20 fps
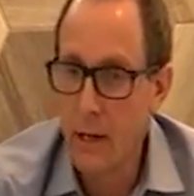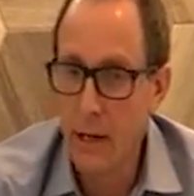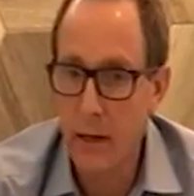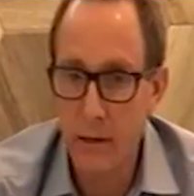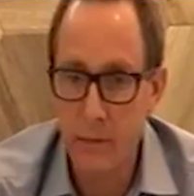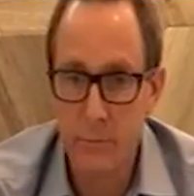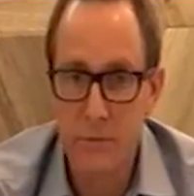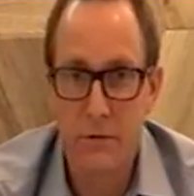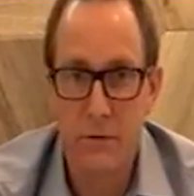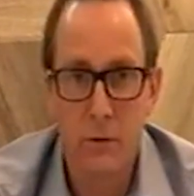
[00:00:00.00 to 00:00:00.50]

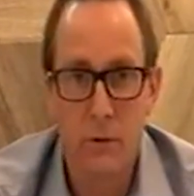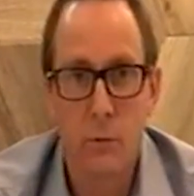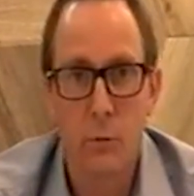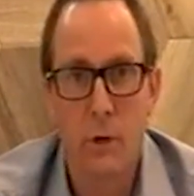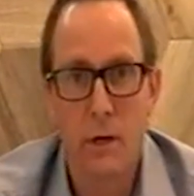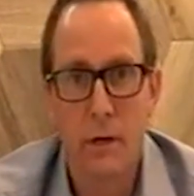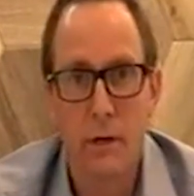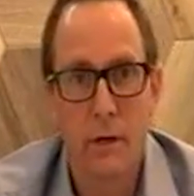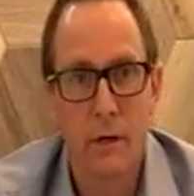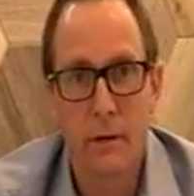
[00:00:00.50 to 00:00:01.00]
I am still
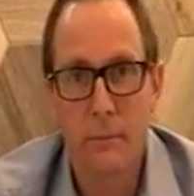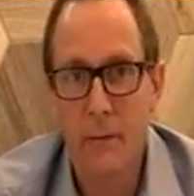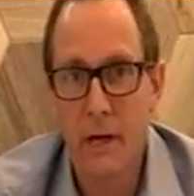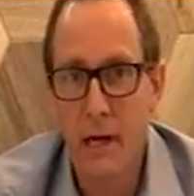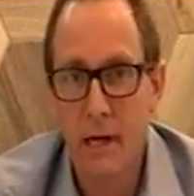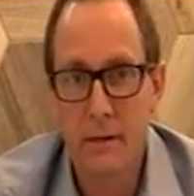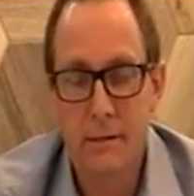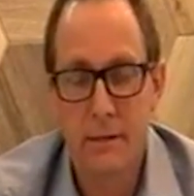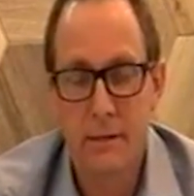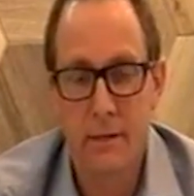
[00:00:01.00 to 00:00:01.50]
wearing a
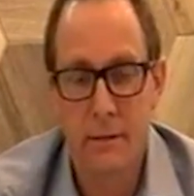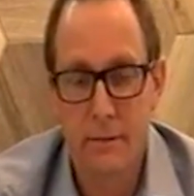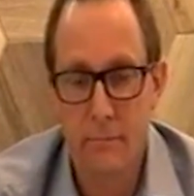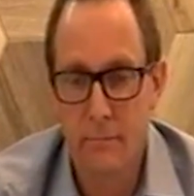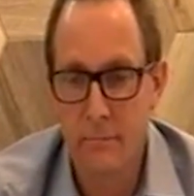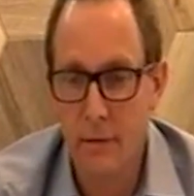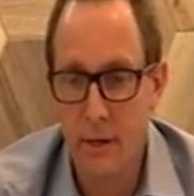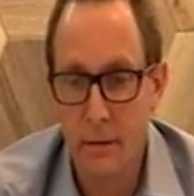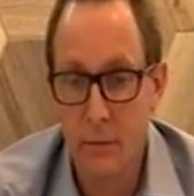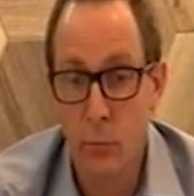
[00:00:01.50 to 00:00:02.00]
mask
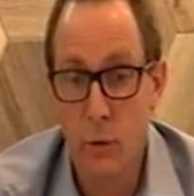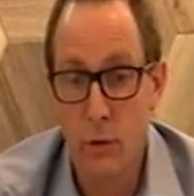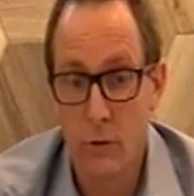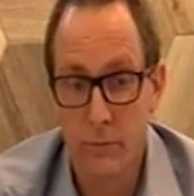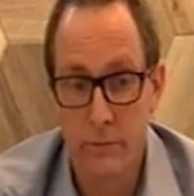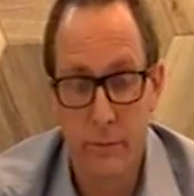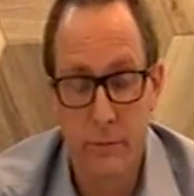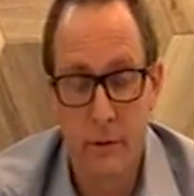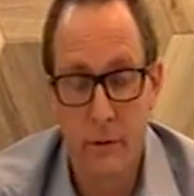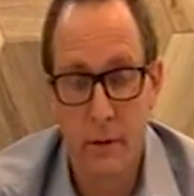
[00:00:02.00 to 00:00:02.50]
and
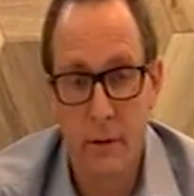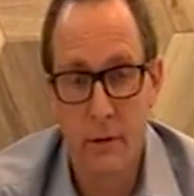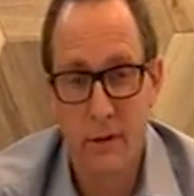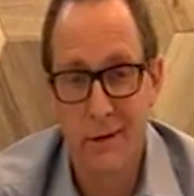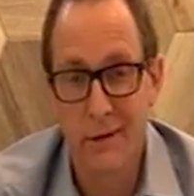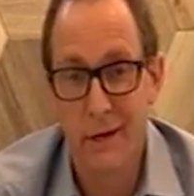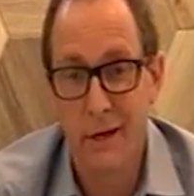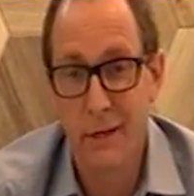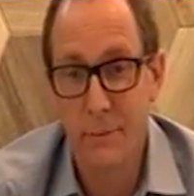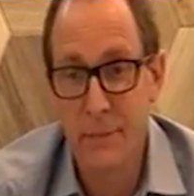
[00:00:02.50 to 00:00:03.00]
will for a
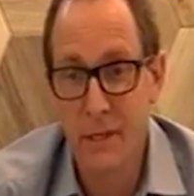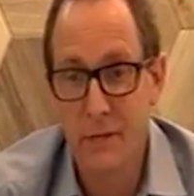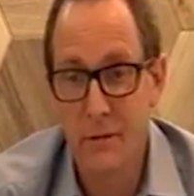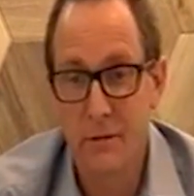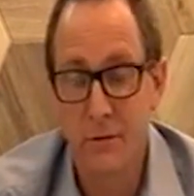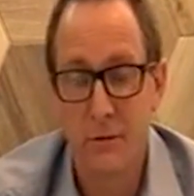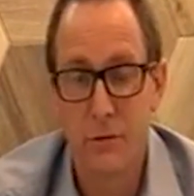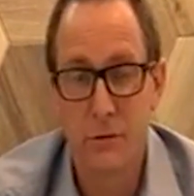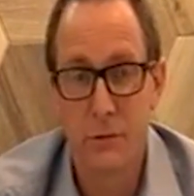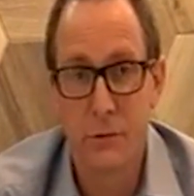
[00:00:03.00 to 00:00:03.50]
long time in
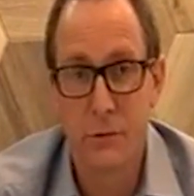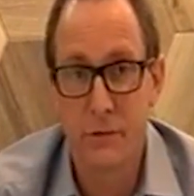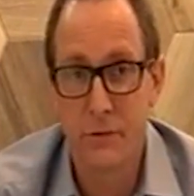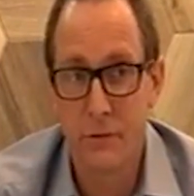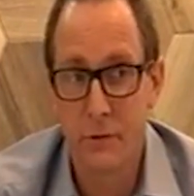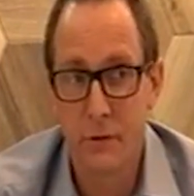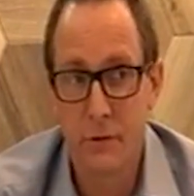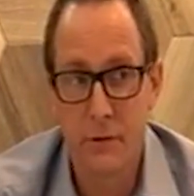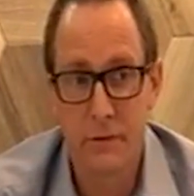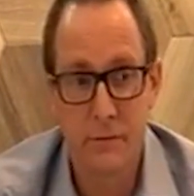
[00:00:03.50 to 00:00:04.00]
the grocery
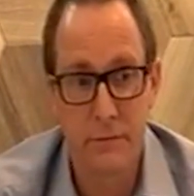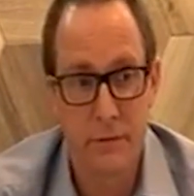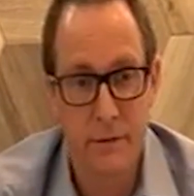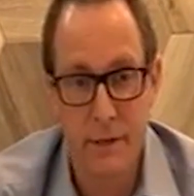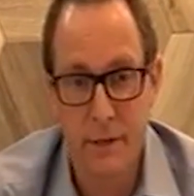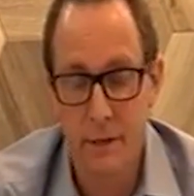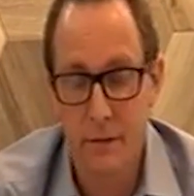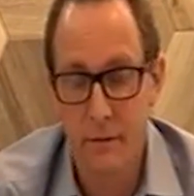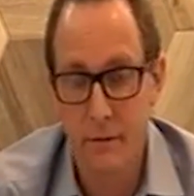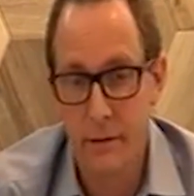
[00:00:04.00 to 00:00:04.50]
stores
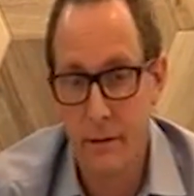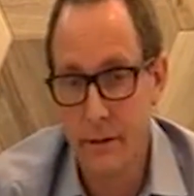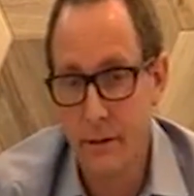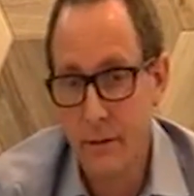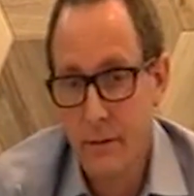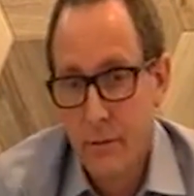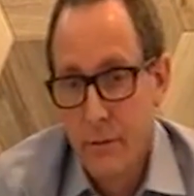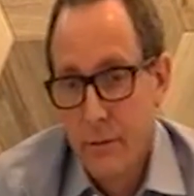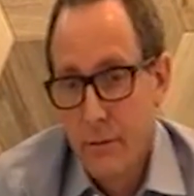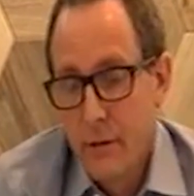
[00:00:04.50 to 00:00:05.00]
and
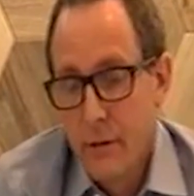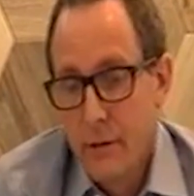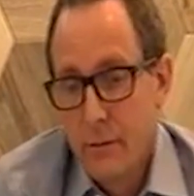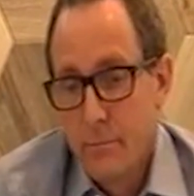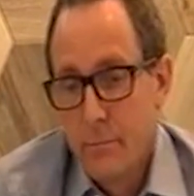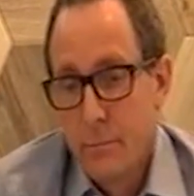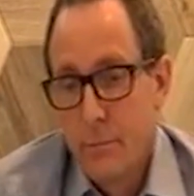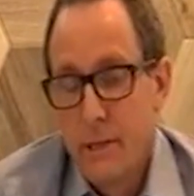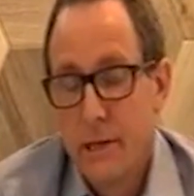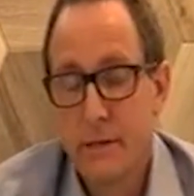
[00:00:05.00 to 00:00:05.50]

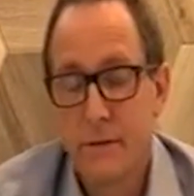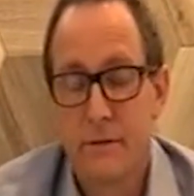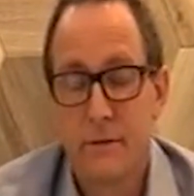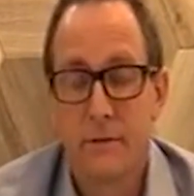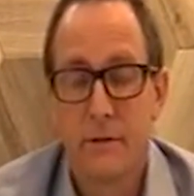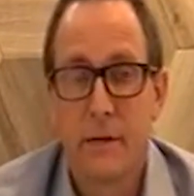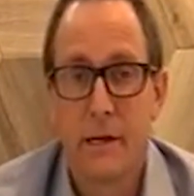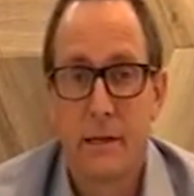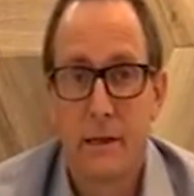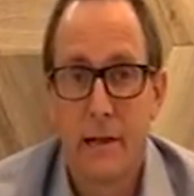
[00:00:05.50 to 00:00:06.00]

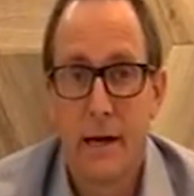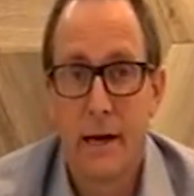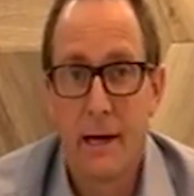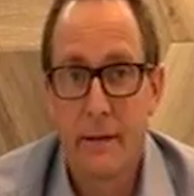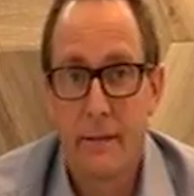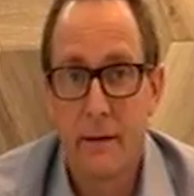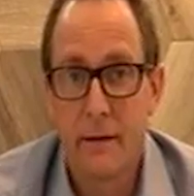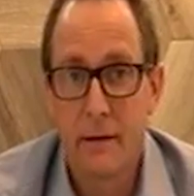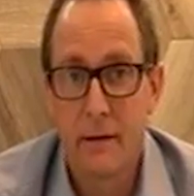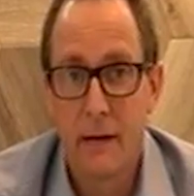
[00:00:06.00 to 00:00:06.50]
places like
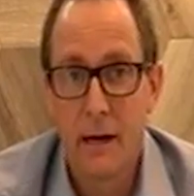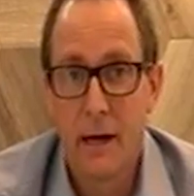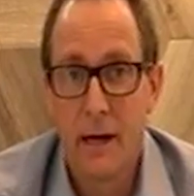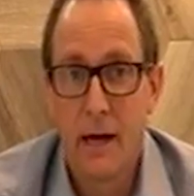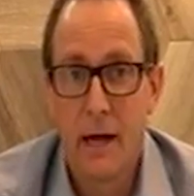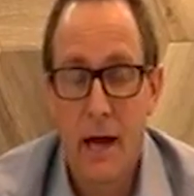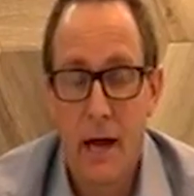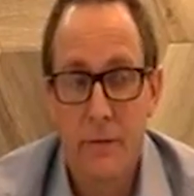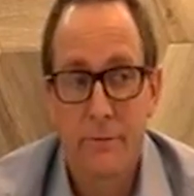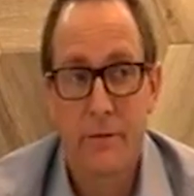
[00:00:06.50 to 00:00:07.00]
that I
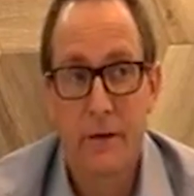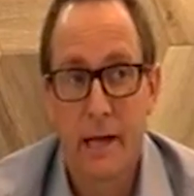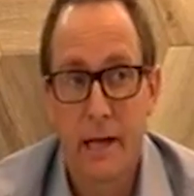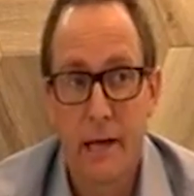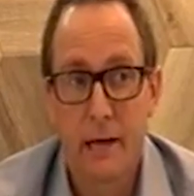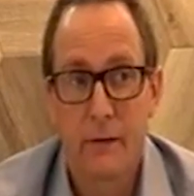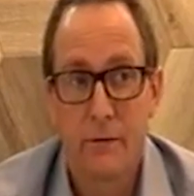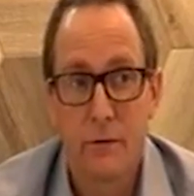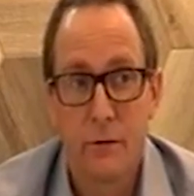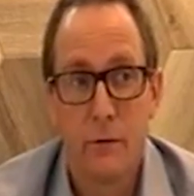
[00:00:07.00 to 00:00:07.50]
have to
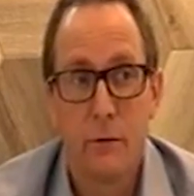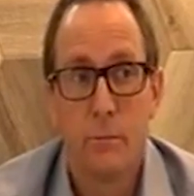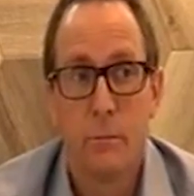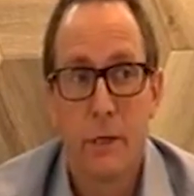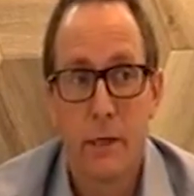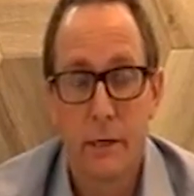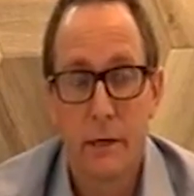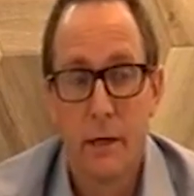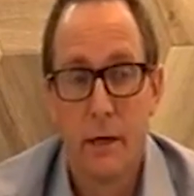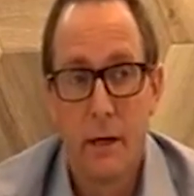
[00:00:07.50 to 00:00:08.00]
get to,
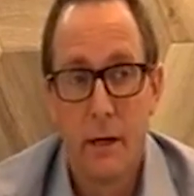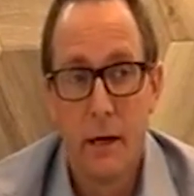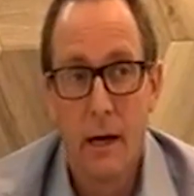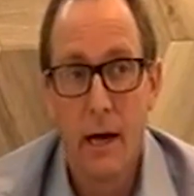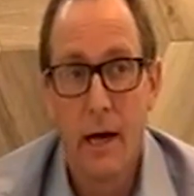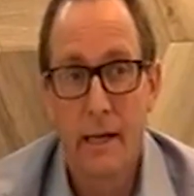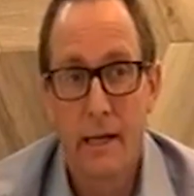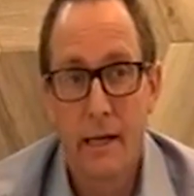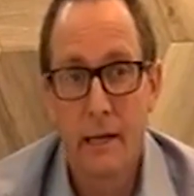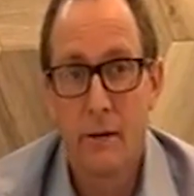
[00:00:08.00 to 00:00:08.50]
but
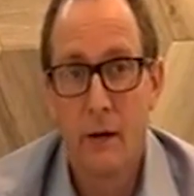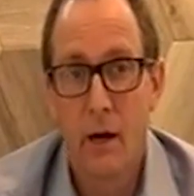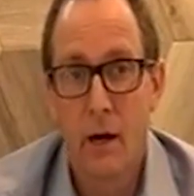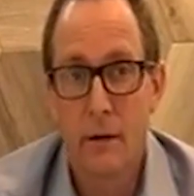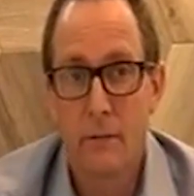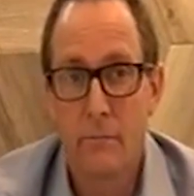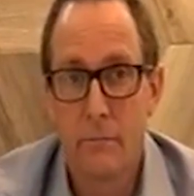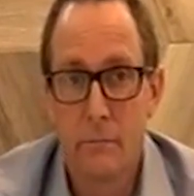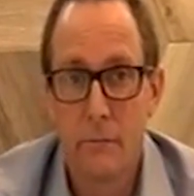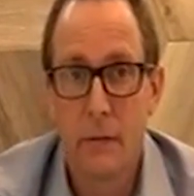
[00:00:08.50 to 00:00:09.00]
I
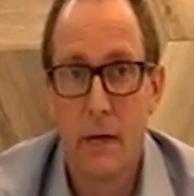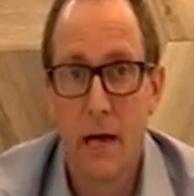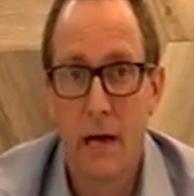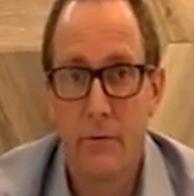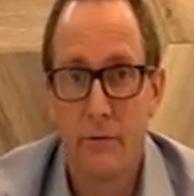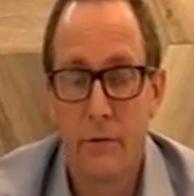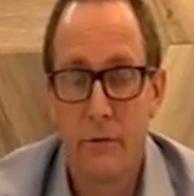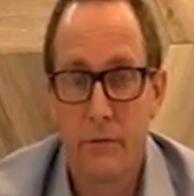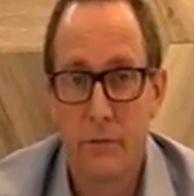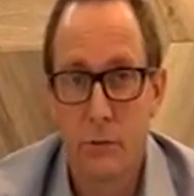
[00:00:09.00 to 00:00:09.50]
cannot
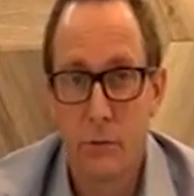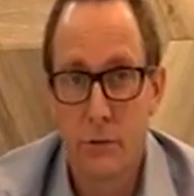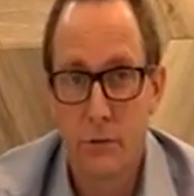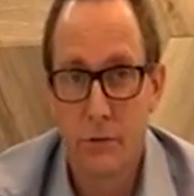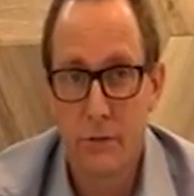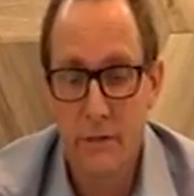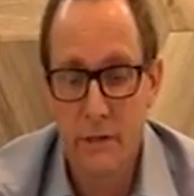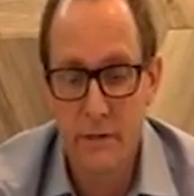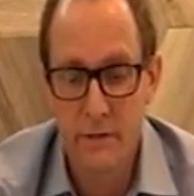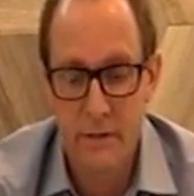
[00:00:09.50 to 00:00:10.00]
have the
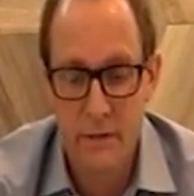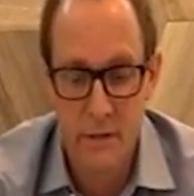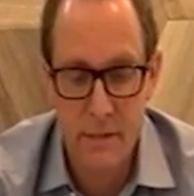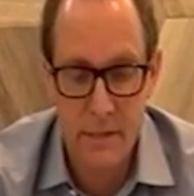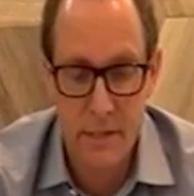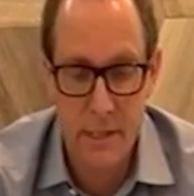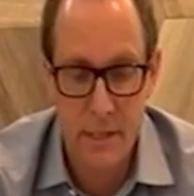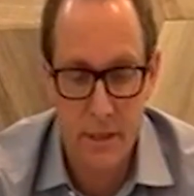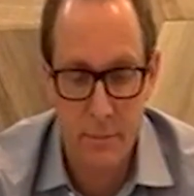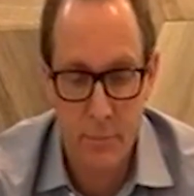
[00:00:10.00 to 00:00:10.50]
social
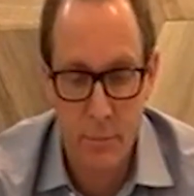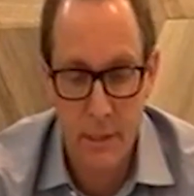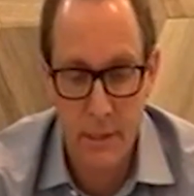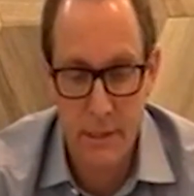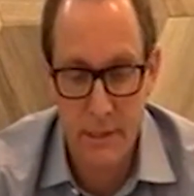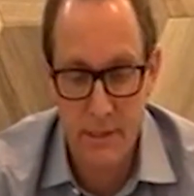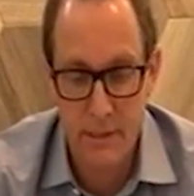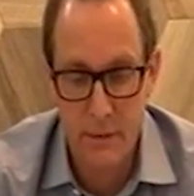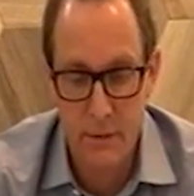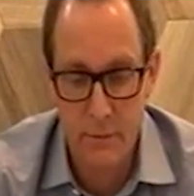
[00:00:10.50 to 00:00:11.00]
distancing in
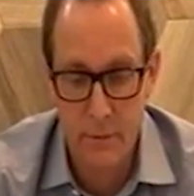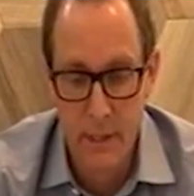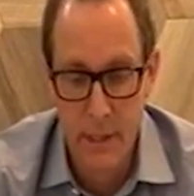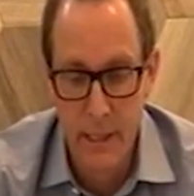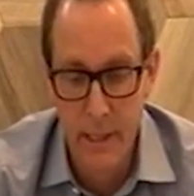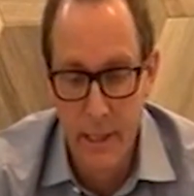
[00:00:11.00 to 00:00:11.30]
place. So